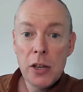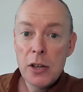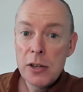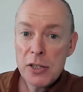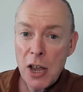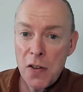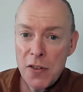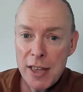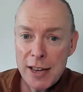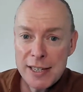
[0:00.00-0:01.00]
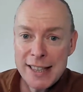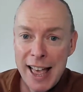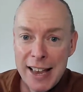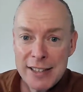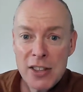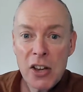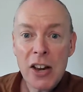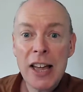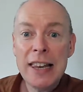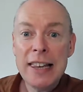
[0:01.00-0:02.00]
So for this, there's the
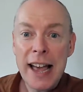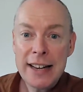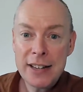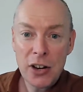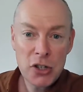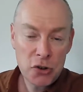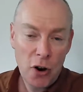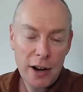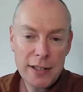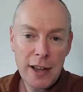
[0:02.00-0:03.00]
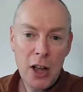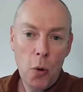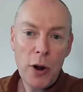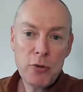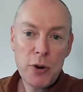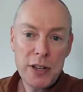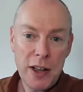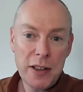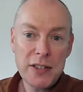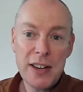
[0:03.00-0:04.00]
collator constructor, which
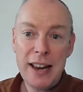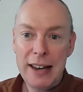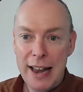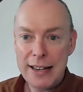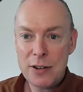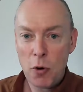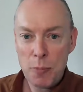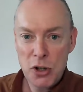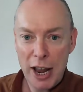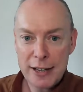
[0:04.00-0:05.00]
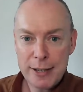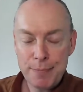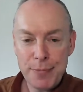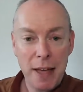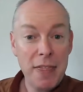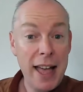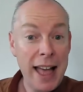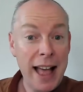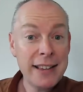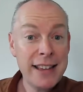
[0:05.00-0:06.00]
returns a collator object. And that
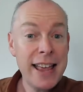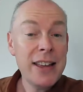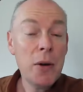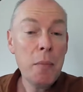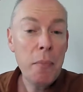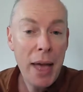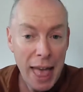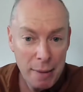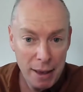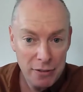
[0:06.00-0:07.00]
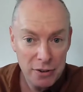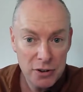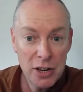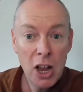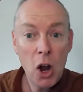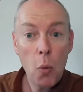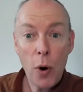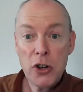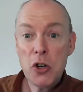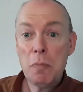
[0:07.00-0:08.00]
has a compare method
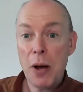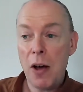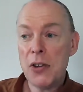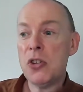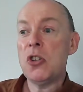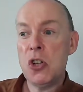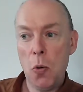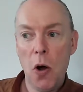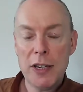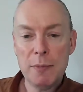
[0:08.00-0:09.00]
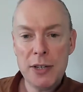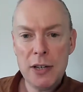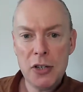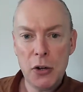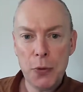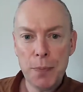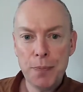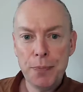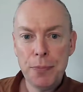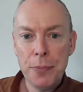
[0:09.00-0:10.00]
which you pass 2 items into.
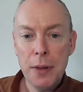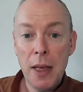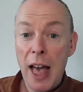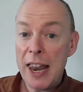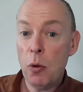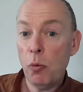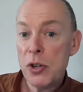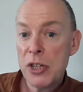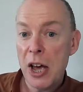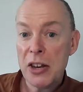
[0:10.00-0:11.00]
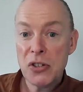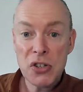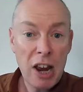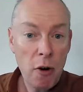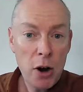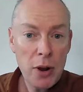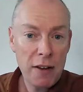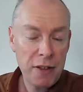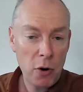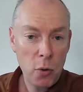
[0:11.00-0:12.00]
And it will return a 0 if
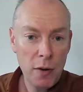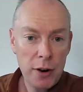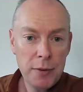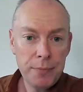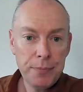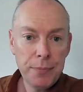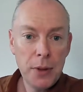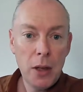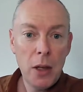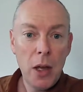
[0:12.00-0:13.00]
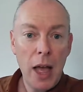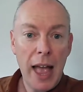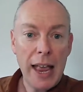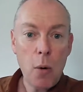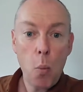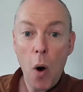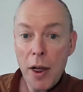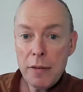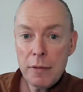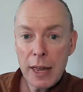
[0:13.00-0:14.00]
they're equivalent, a
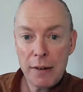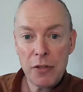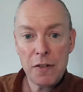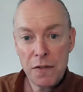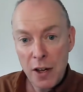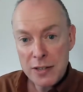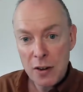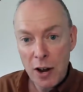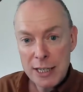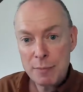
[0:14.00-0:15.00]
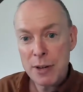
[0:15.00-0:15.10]
1 if the first item is